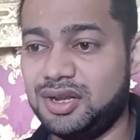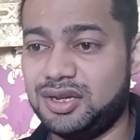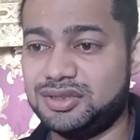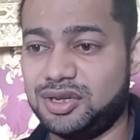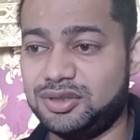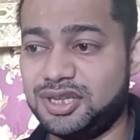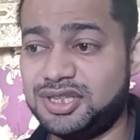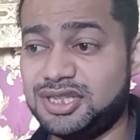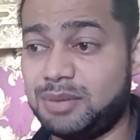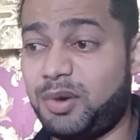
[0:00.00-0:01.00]
So this
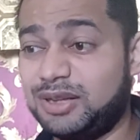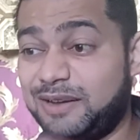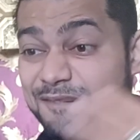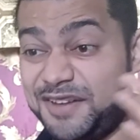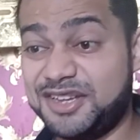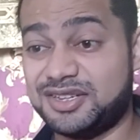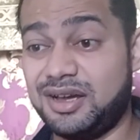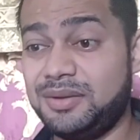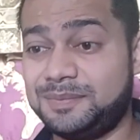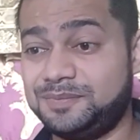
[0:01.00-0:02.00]
is about the
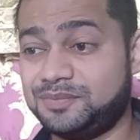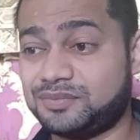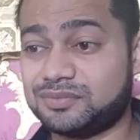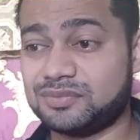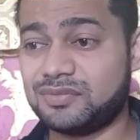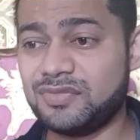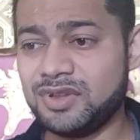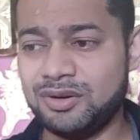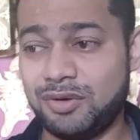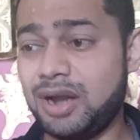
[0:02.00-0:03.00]
visa,
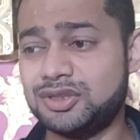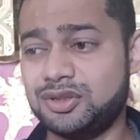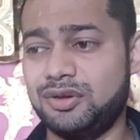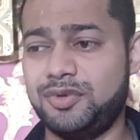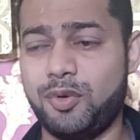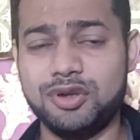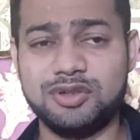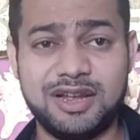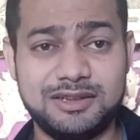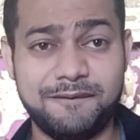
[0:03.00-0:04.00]
right? So if you
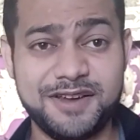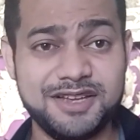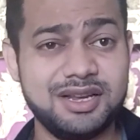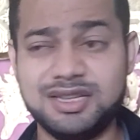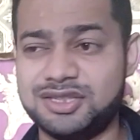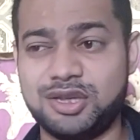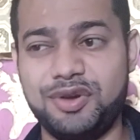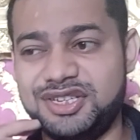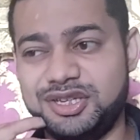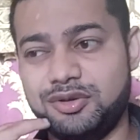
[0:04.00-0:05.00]
get the visa, it's so
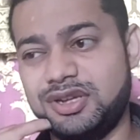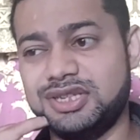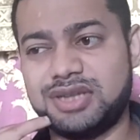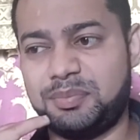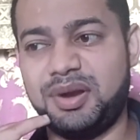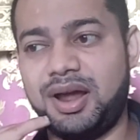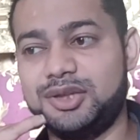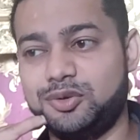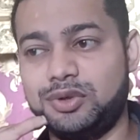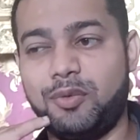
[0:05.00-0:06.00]
easy. You can just apply
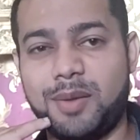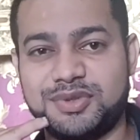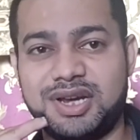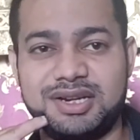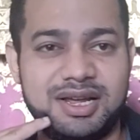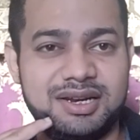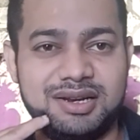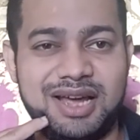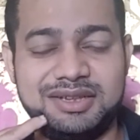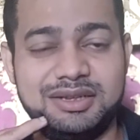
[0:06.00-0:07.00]
through the website, and
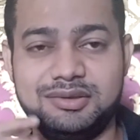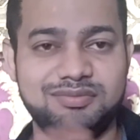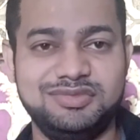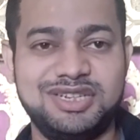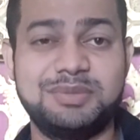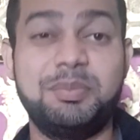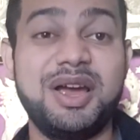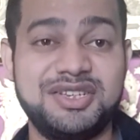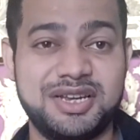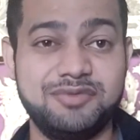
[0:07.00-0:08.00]
I think just
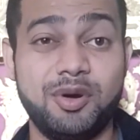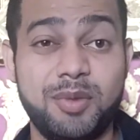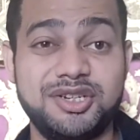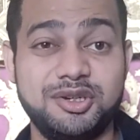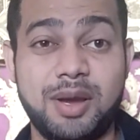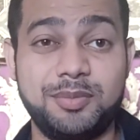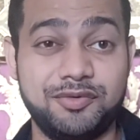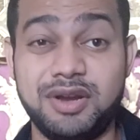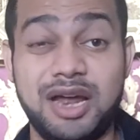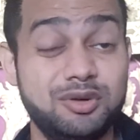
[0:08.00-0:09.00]
basic information you have to
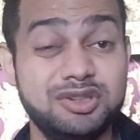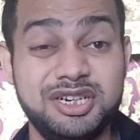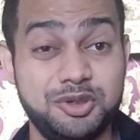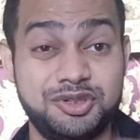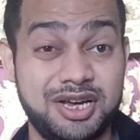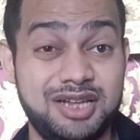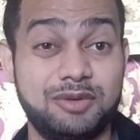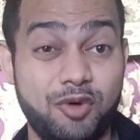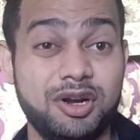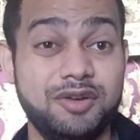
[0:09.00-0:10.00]
fill. I don't need to tell
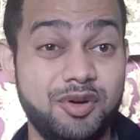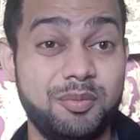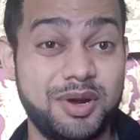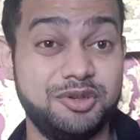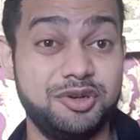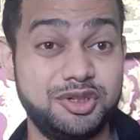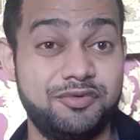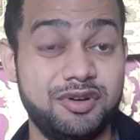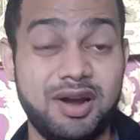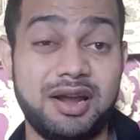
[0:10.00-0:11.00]
that what information you need to
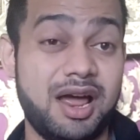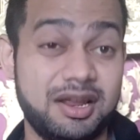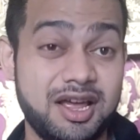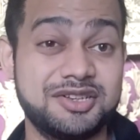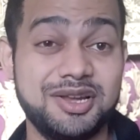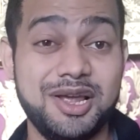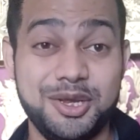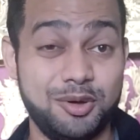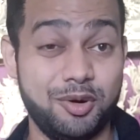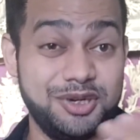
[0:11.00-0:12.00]
fill, right? I guess
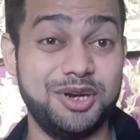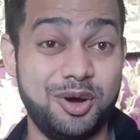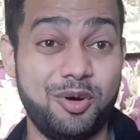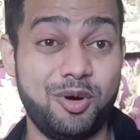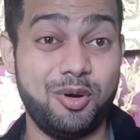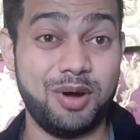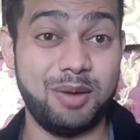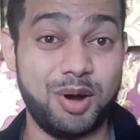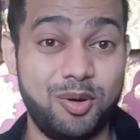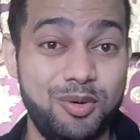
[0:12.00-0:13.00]
you already know
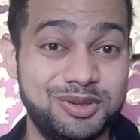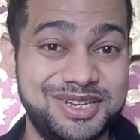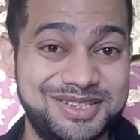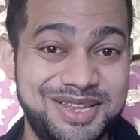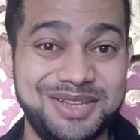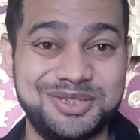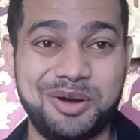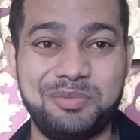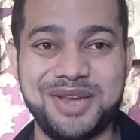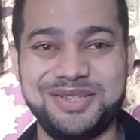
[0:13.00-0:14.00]
about all these things. So
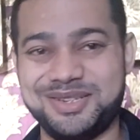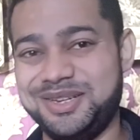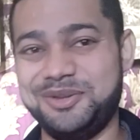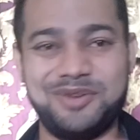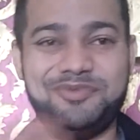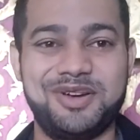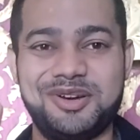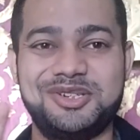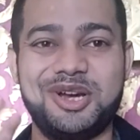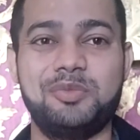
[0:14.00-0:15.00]
basically, you can figure
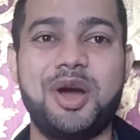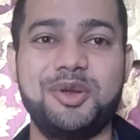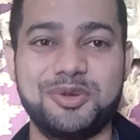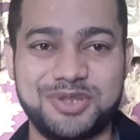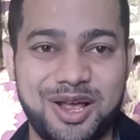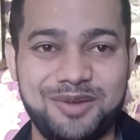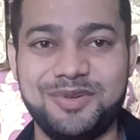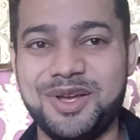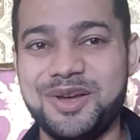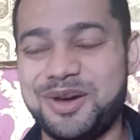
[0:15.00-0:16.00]
it out by yourself,
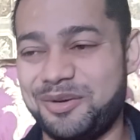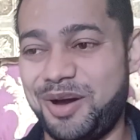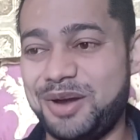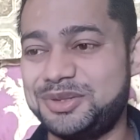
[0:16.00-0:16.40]
right?